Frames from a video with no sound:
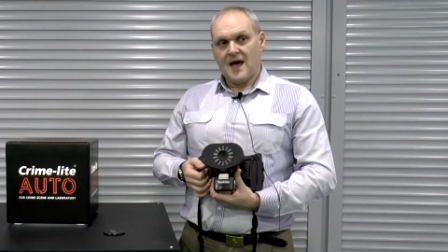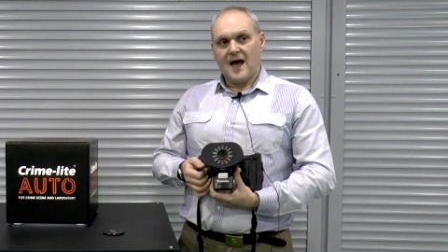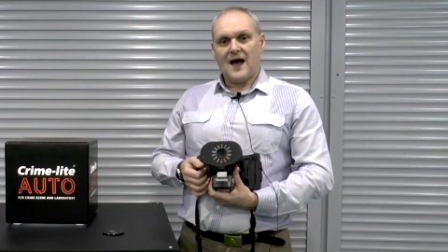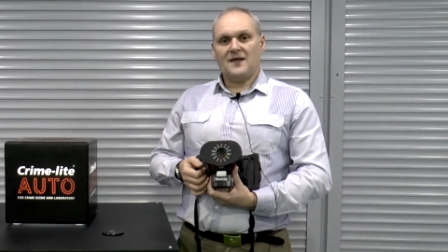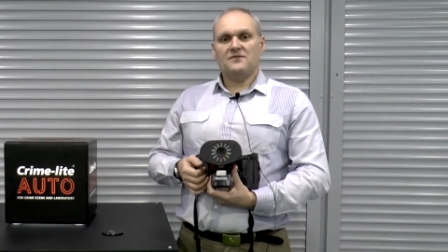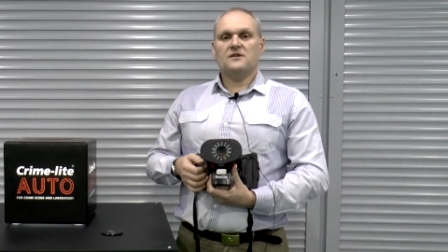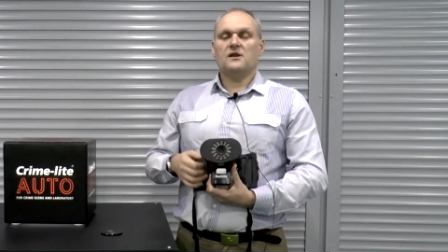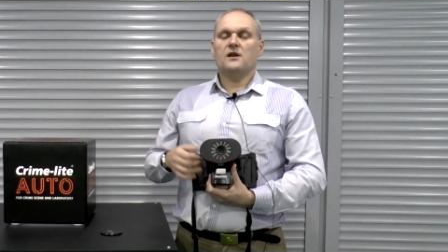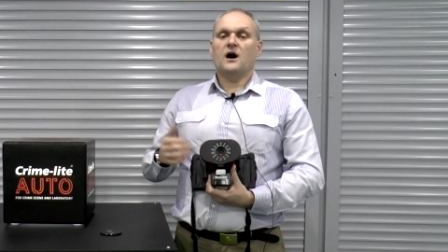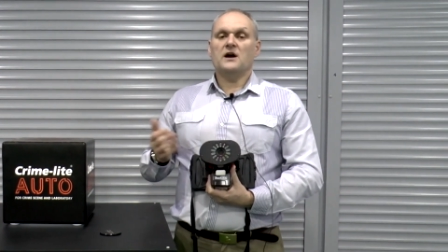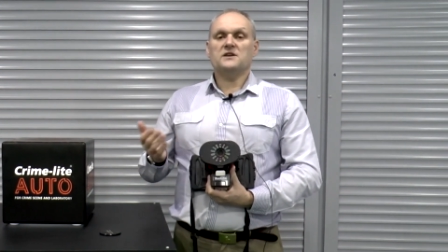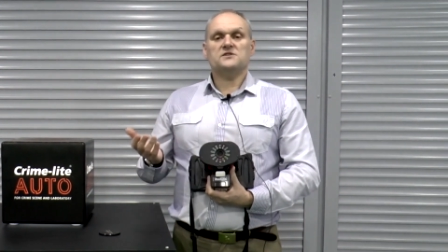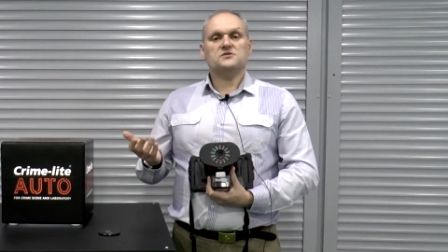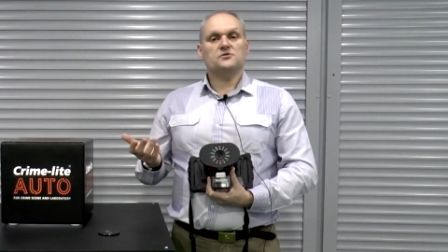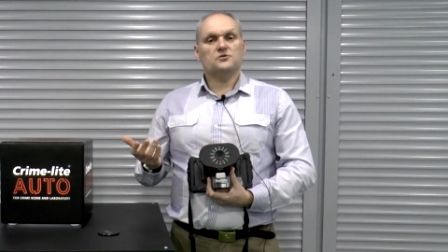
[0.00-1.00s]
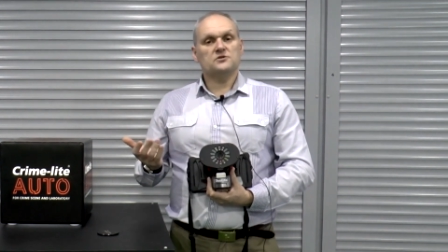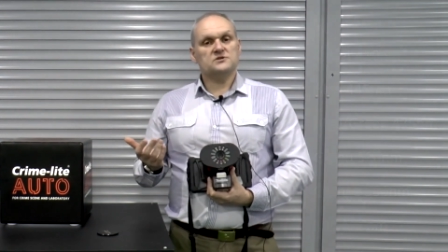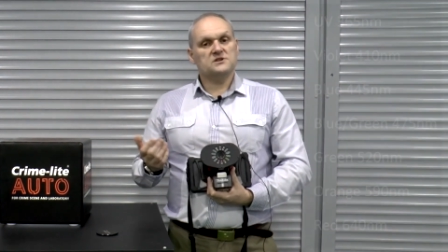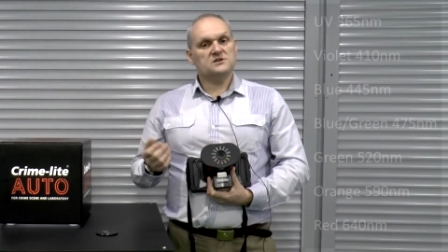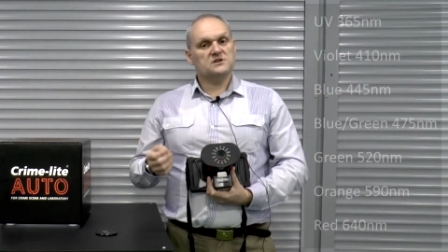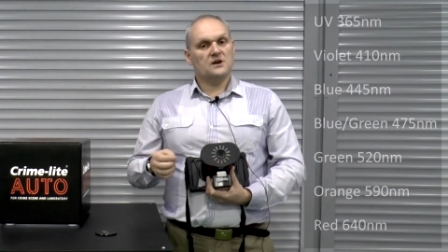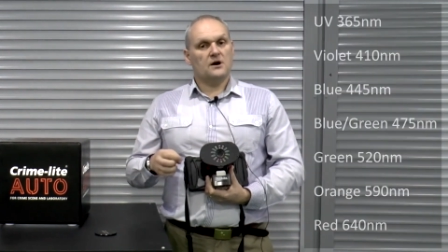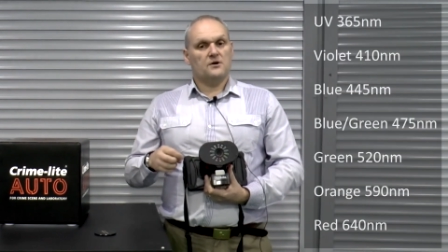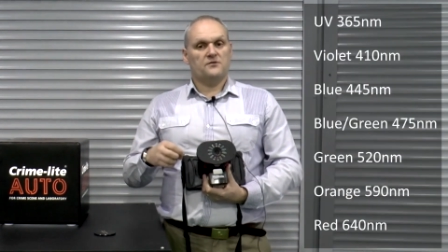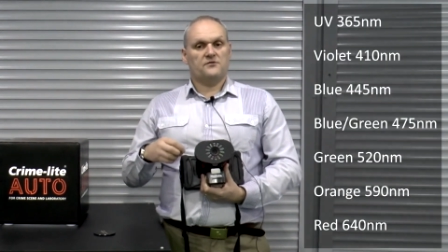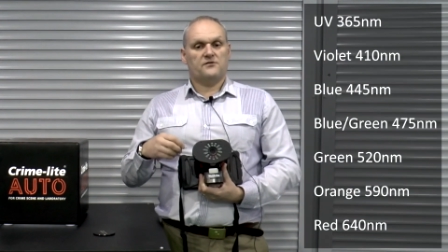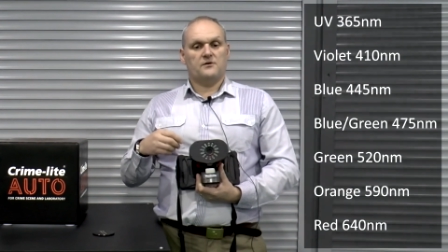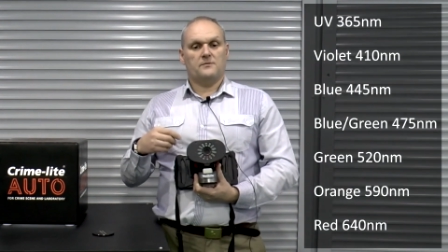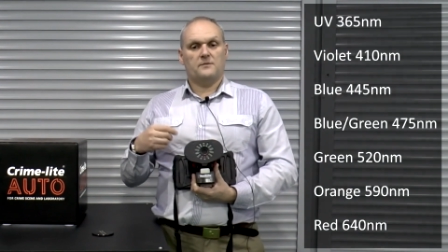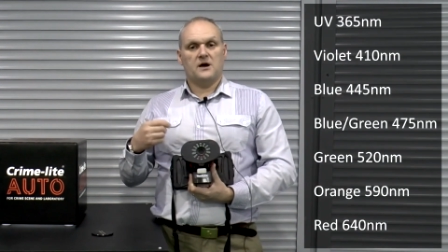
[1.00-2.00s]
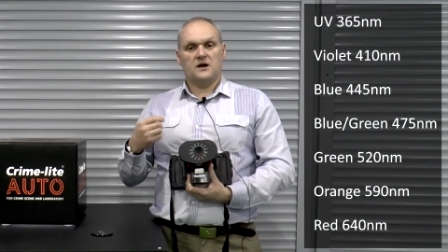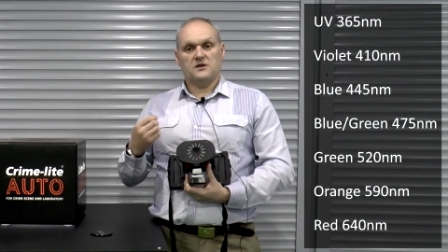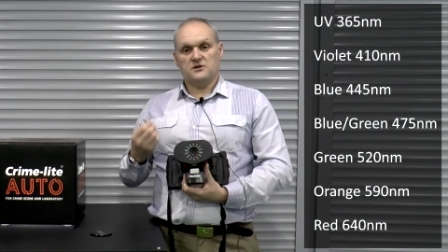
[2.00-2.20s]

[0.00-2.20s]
and the light sources go from